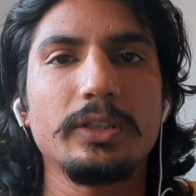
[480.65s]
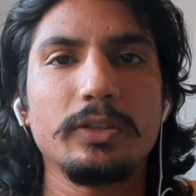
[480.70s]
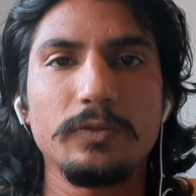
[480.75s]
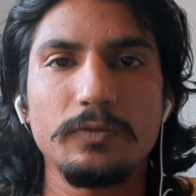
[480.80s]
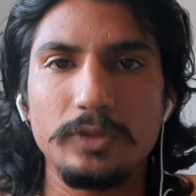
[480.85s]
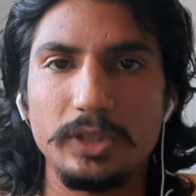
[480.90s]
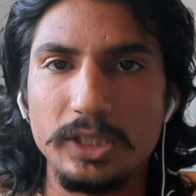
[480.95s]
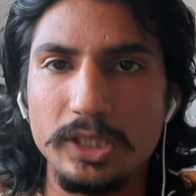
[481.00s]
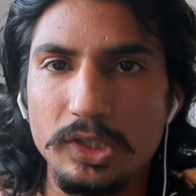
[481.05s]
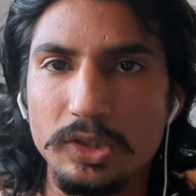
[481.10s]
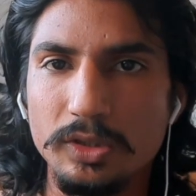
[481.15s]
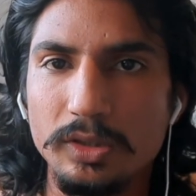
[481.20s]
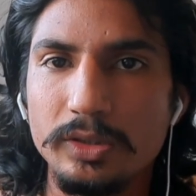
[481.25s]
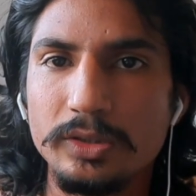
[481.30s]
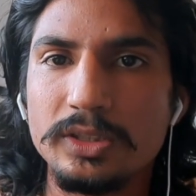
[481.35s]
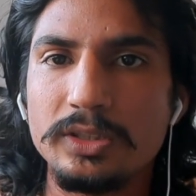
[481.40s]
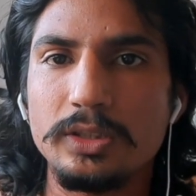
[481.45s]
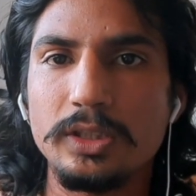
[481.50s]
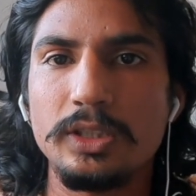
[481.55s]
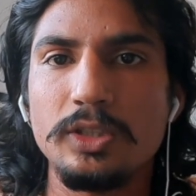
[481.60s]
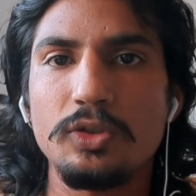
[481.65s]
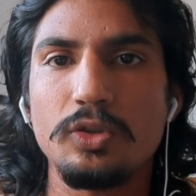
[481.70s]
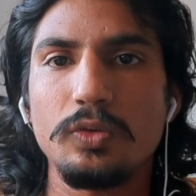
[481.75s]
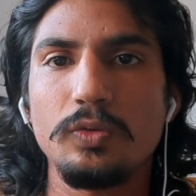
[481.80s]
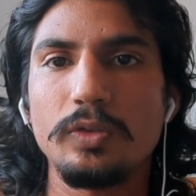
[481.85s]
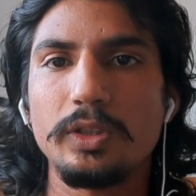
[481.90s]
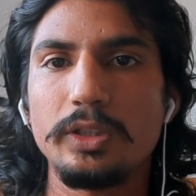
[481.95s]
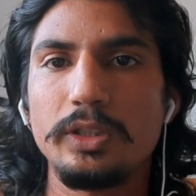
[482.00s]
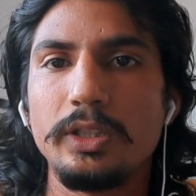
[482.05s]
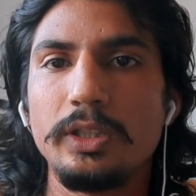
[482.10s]
of teachers teach
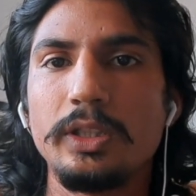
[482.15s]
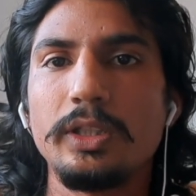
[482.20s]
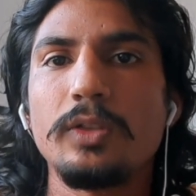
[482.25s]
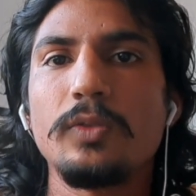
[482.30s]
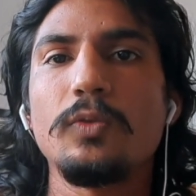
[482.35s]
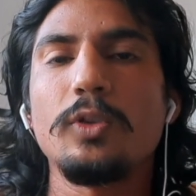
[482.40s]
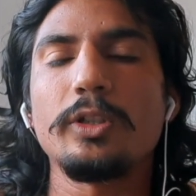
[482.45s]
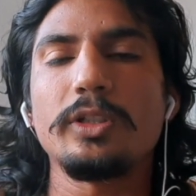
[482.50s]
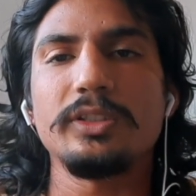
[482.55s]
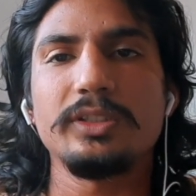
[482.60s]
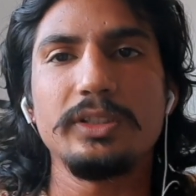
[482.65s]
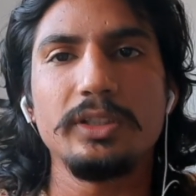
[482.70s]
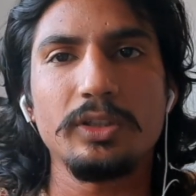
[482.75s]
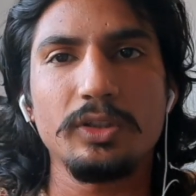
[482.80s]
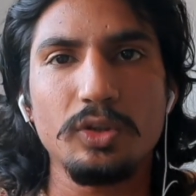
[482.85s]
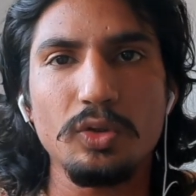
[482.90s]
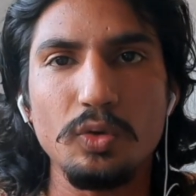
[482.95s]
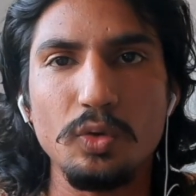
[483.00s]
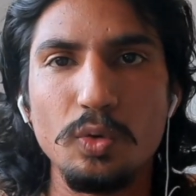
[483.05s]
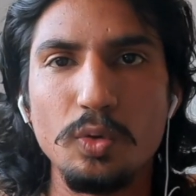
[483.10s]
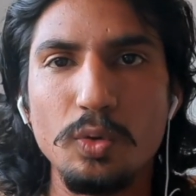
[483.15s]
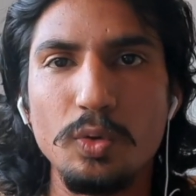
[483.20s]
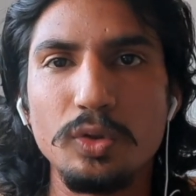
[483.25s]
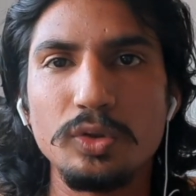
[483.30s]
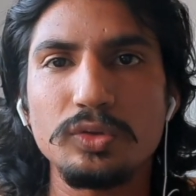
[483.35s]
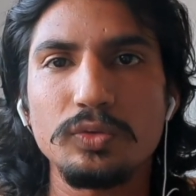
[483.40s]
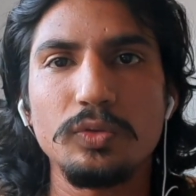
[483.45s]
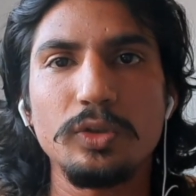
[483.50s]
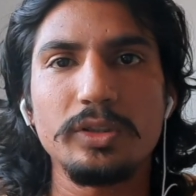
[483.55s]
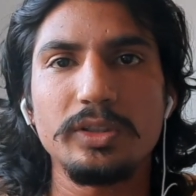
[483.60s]
over there, what is their
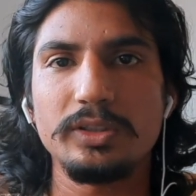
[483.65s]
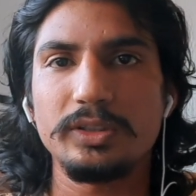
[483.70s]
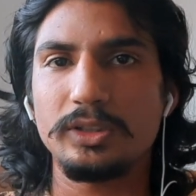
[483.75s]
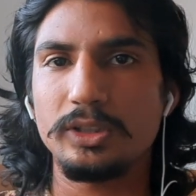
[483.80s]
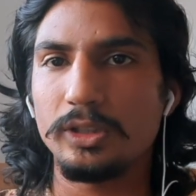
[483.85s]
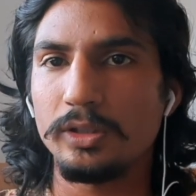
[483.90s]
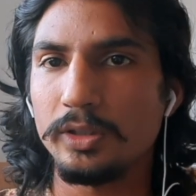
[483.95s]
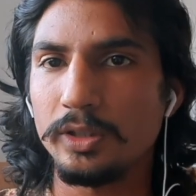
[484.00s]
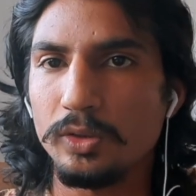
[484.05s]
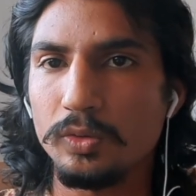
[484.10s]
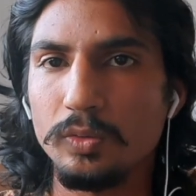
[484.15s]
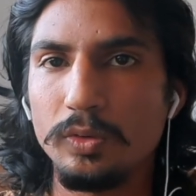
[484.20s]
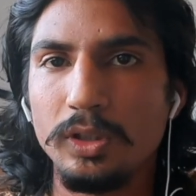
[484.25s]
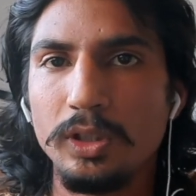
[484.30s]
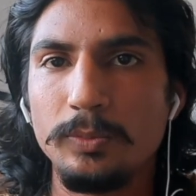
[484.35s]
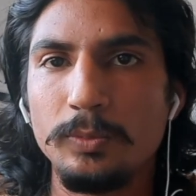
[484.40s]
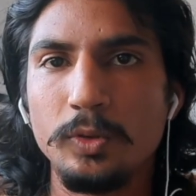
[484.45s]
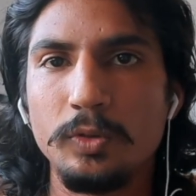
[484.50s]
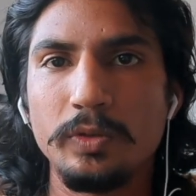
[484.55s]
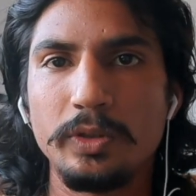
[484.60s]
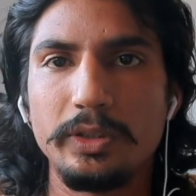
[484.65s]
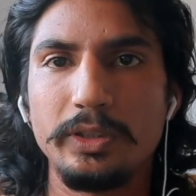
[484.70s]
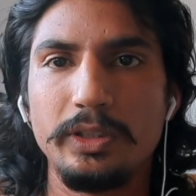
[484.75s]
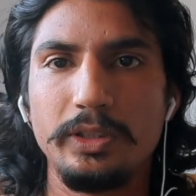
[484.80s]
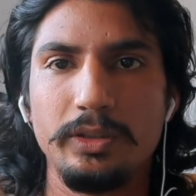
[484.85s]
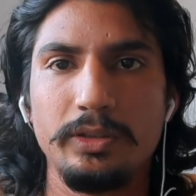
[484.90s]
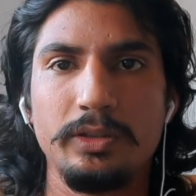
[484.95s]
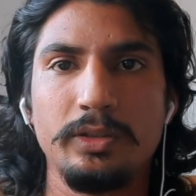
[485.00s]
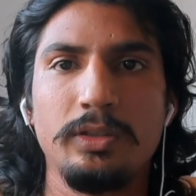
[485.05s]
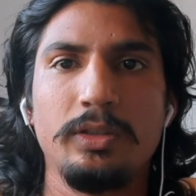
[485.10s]
course, what is curriculum over
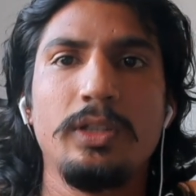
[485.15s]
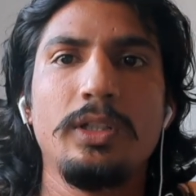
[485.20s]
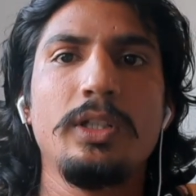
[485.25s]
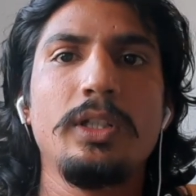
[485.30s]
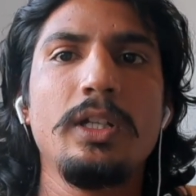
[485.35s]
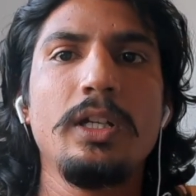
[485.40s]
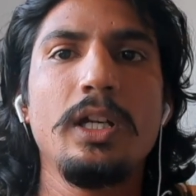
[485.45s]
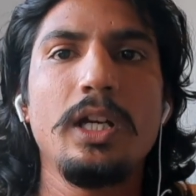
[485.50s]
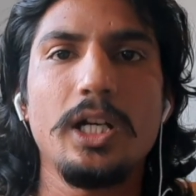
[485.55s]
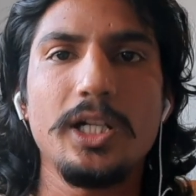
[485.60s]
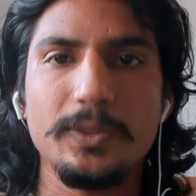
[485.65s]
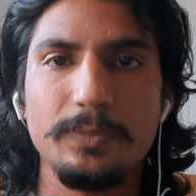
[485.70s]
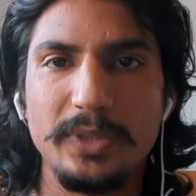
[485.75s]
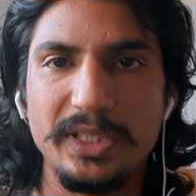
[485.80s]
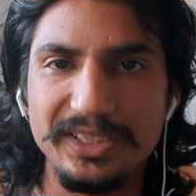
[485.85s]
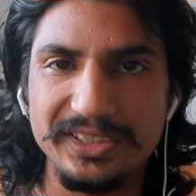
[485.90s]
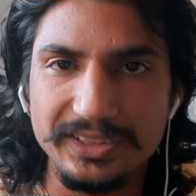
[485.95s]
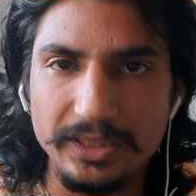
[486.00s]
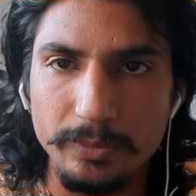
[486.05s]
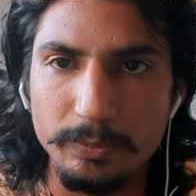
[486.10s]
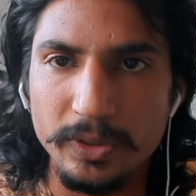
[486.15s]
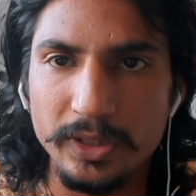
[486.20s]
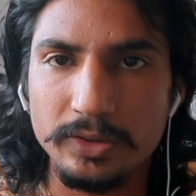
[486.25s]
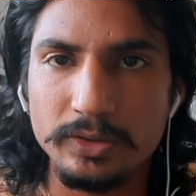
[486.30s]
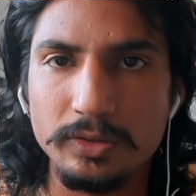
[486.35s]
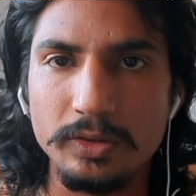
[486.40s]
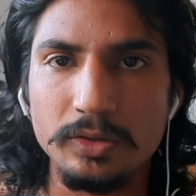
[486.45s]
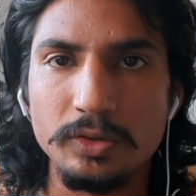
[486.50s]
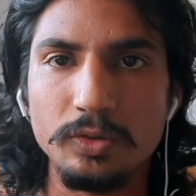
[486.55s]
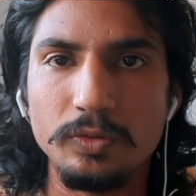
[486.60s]
there, how many
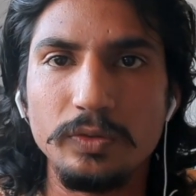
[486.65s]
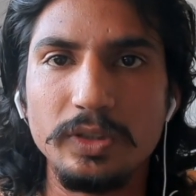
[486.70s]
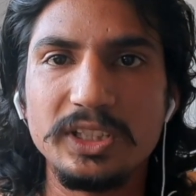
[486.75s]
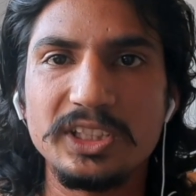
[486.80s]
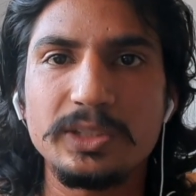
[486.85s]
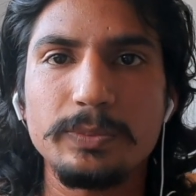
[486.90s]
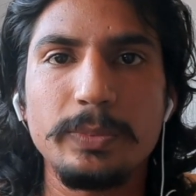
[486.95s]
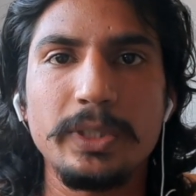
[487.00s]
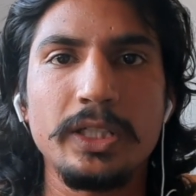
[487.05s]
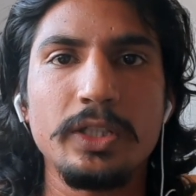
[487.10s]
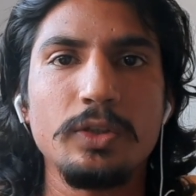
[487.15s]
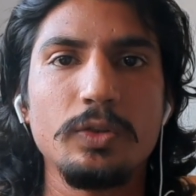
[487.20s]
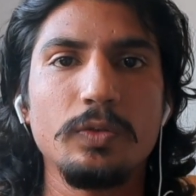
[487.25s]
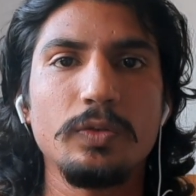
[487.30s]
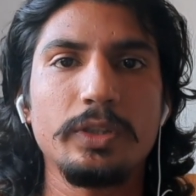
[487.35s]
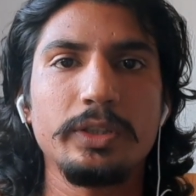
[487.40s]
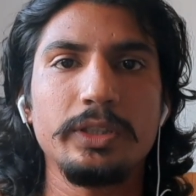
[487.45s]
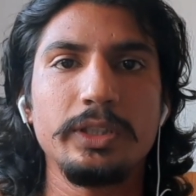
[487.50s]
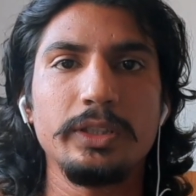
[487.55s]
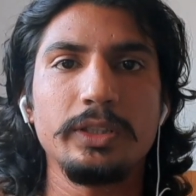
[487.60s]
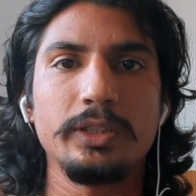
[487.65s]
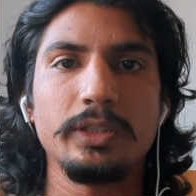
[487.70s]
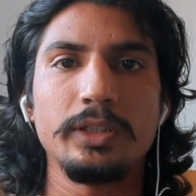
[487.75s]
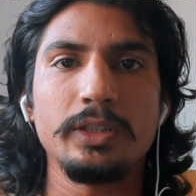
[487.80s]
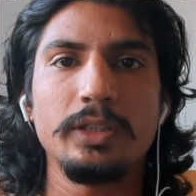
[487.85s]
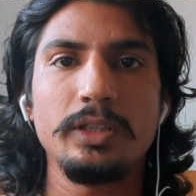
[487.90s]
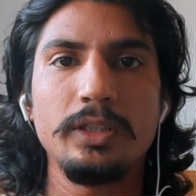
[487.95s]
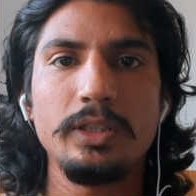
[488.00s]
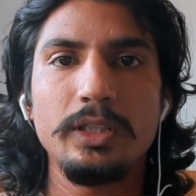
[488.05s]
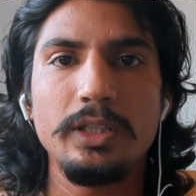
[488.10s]
semester you will spend over
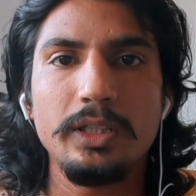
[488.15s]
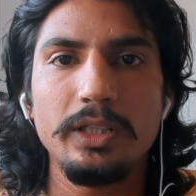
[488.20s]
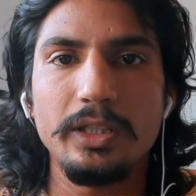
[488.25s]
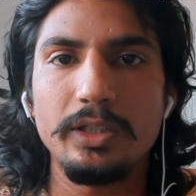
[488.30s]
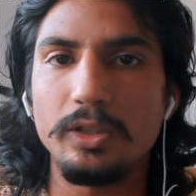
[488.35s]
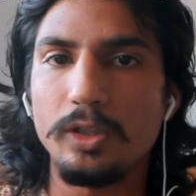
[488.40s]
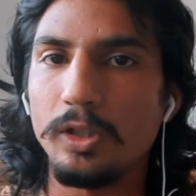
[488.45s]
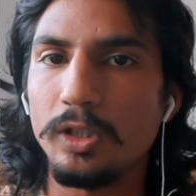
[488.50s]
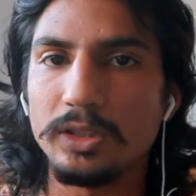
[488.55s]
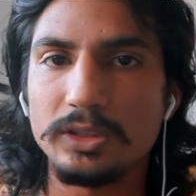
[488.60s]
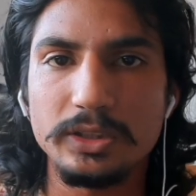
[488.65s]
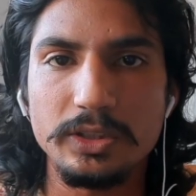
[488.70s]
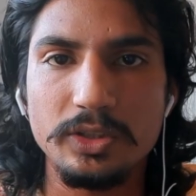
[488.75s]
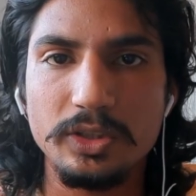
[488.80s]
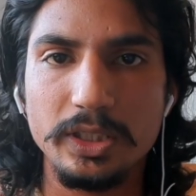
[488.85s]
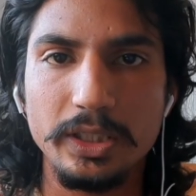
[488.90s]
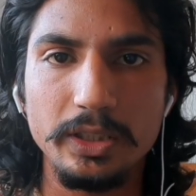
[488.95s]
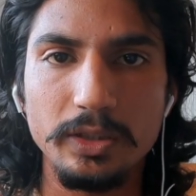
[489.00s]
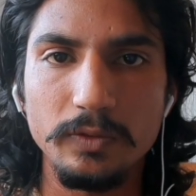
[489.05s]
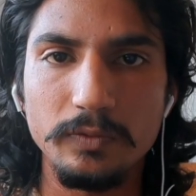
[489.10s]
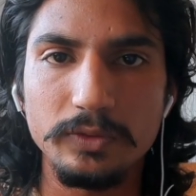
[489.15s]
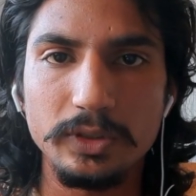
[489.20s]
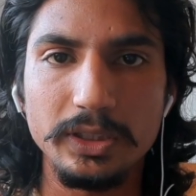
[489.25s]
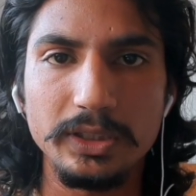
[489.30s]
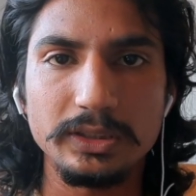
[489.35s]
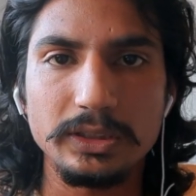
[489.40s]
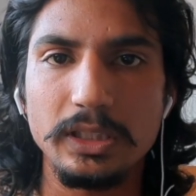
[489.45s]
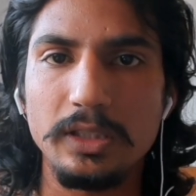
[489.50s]
there, and all such kind of things.